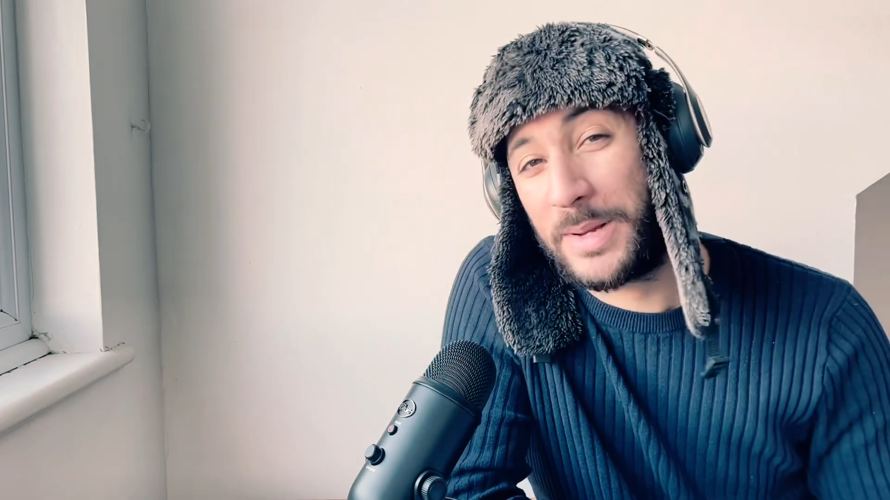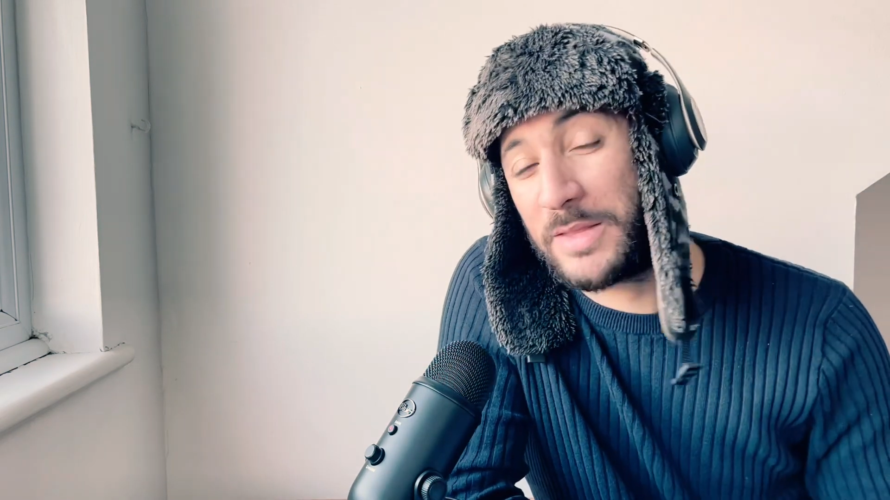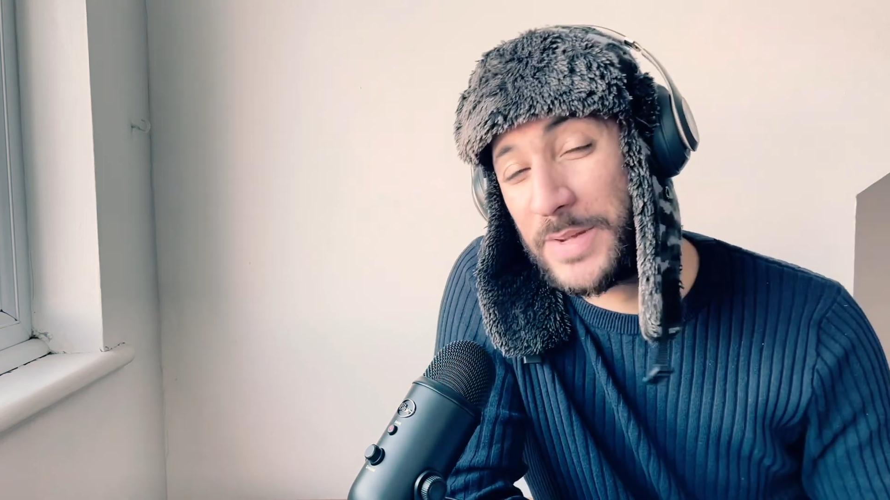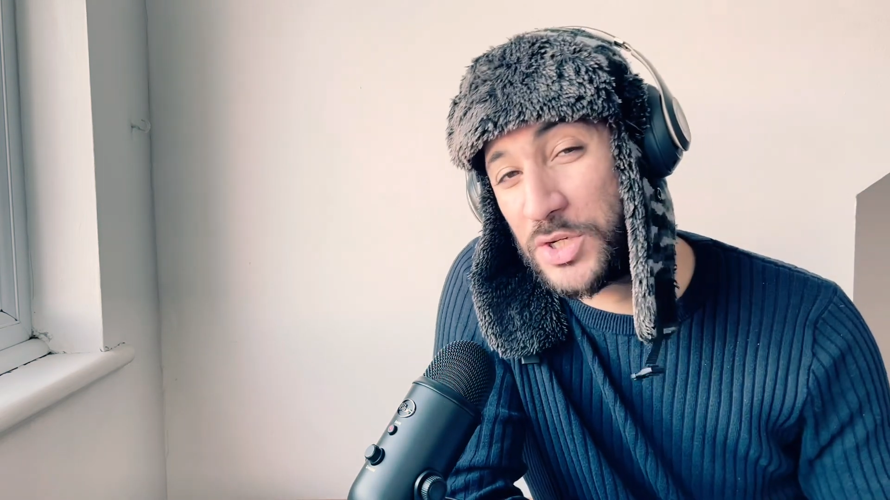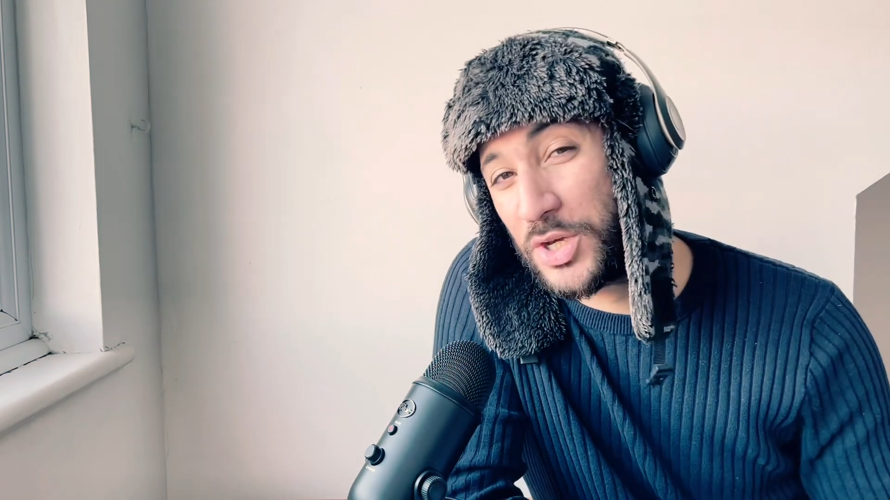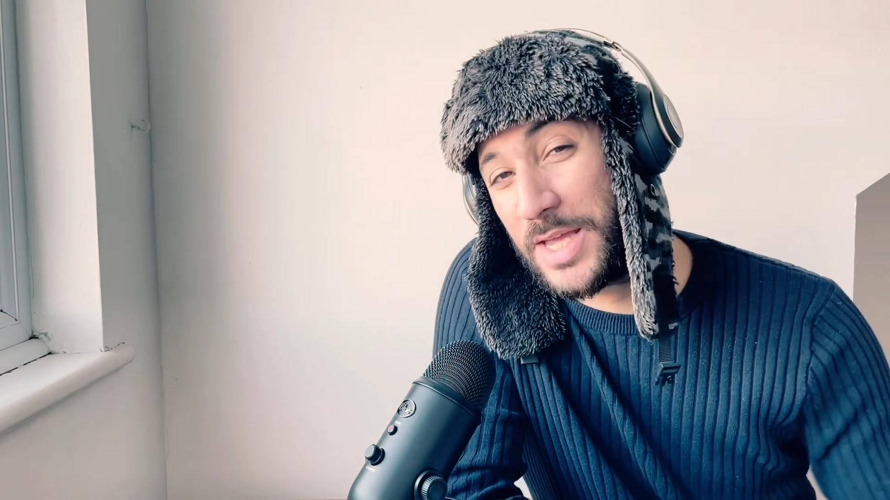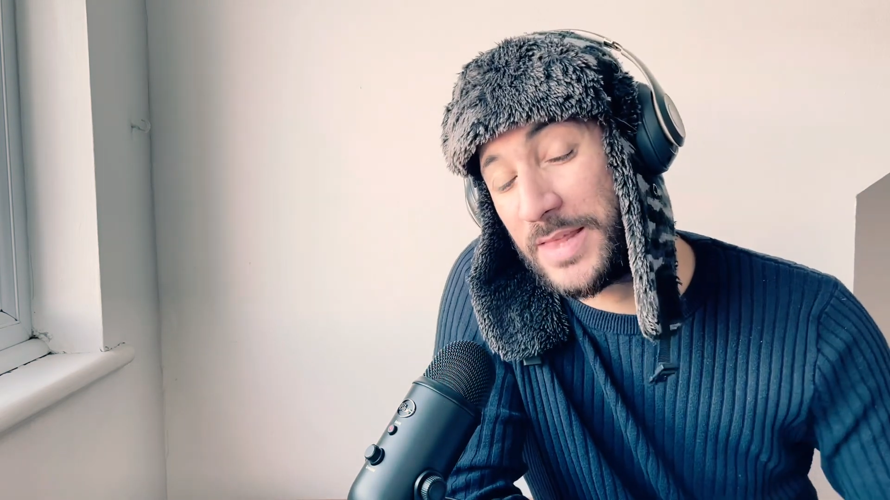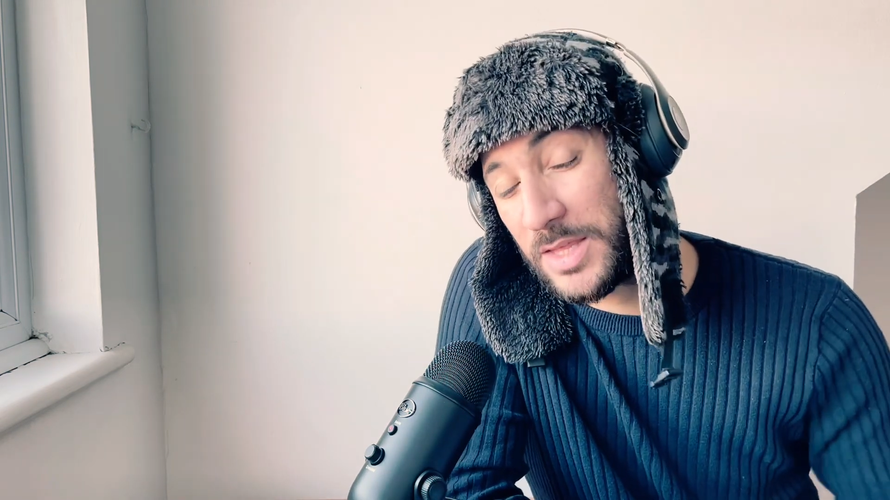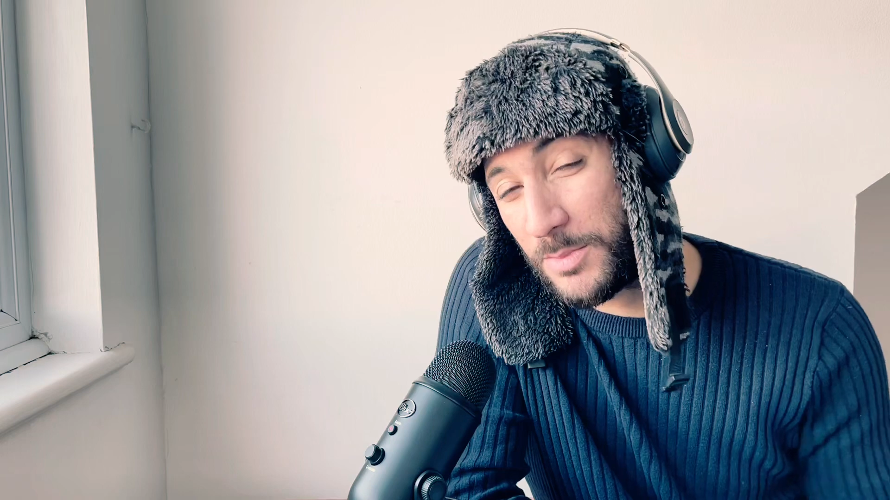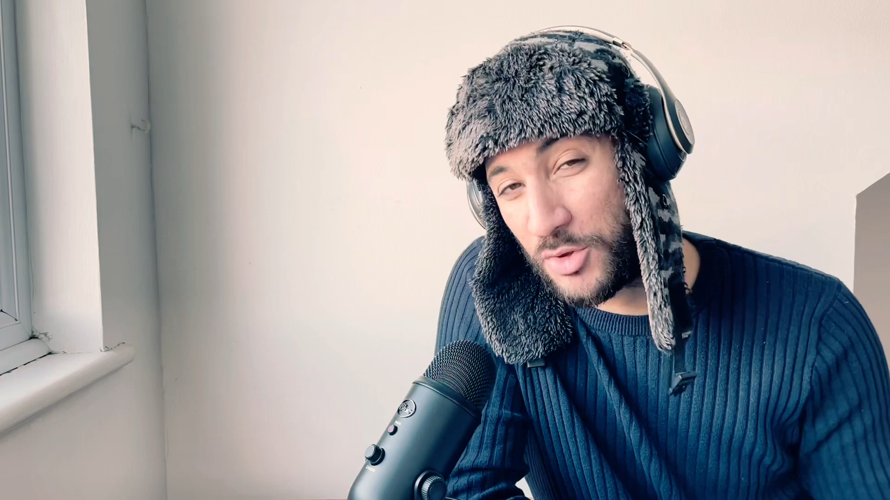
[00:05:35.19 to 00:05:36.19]
please make sure you hit
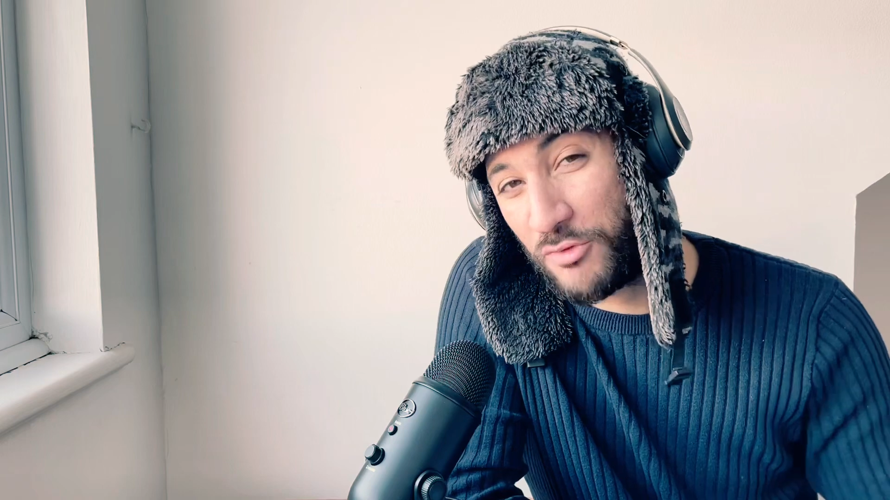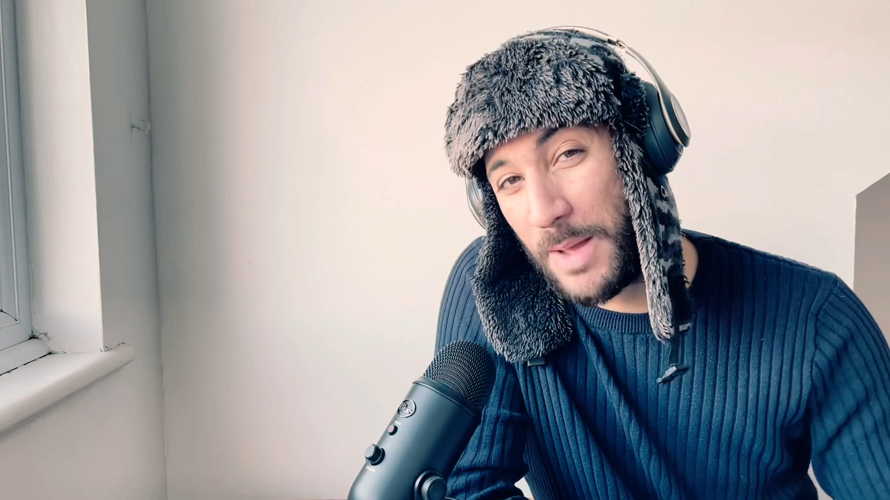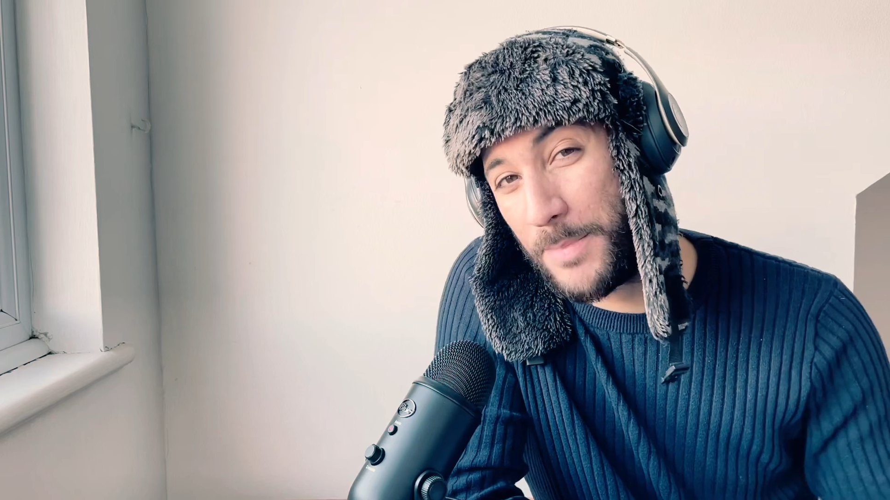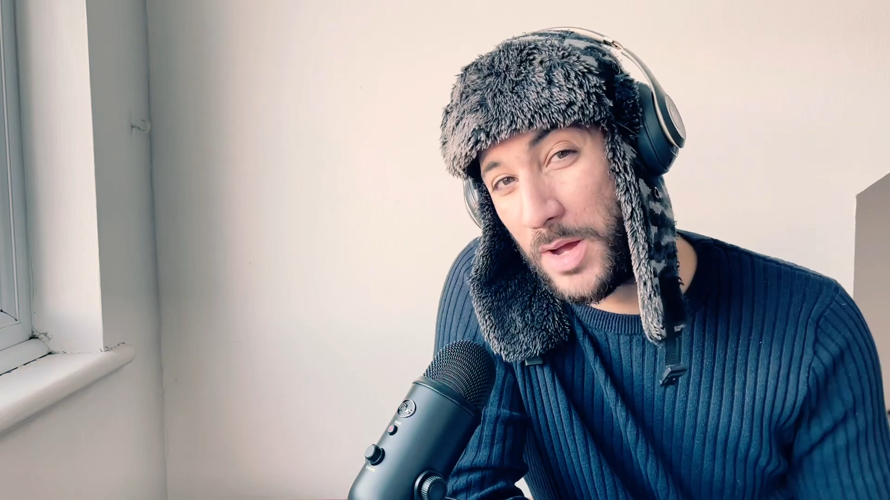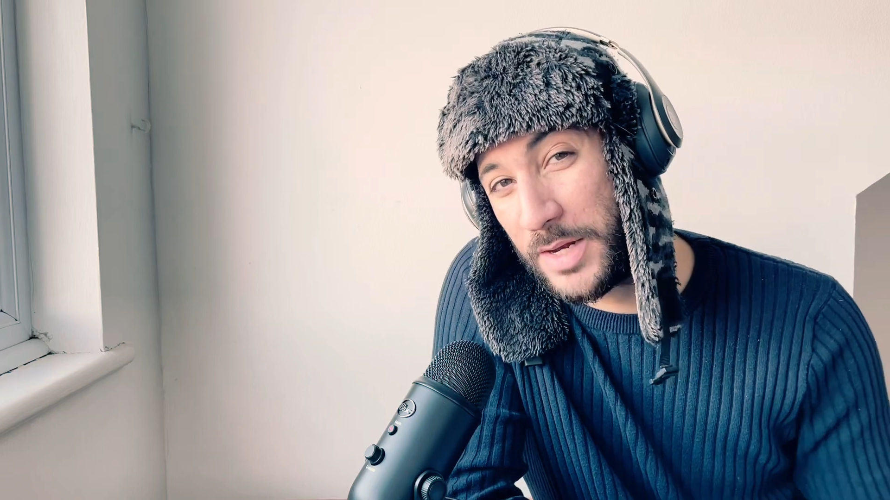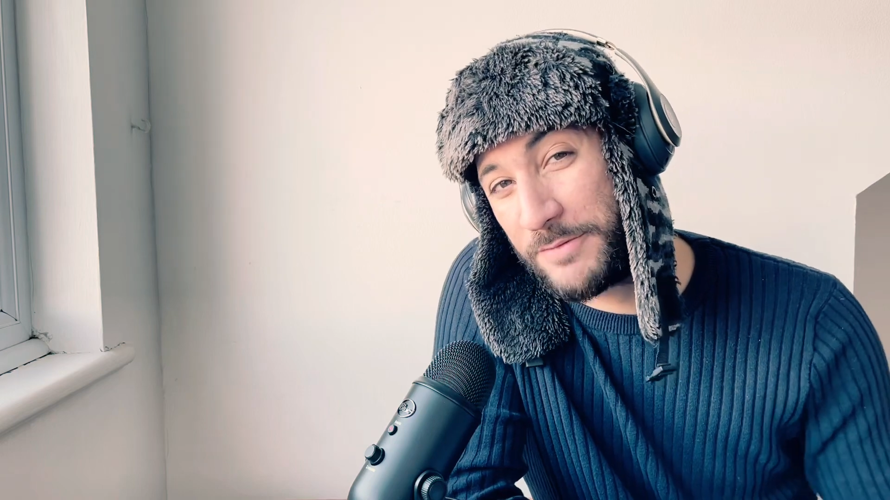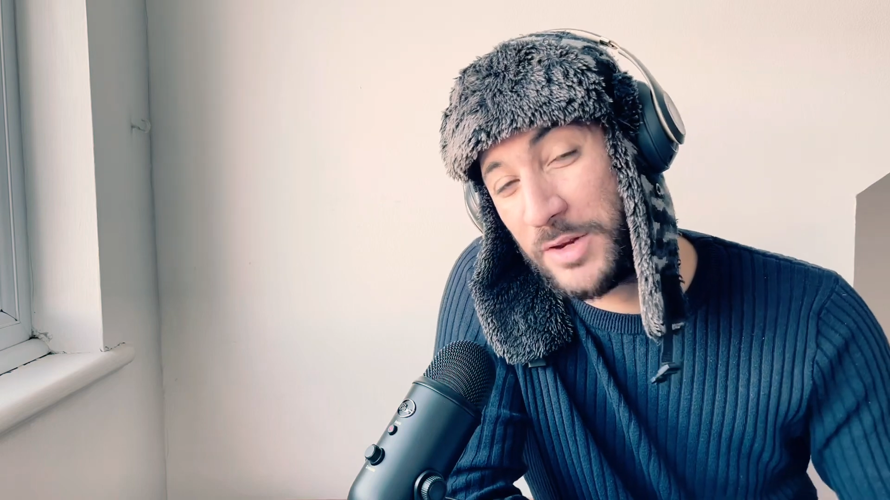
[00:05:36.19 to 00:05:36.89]
that subscribe button.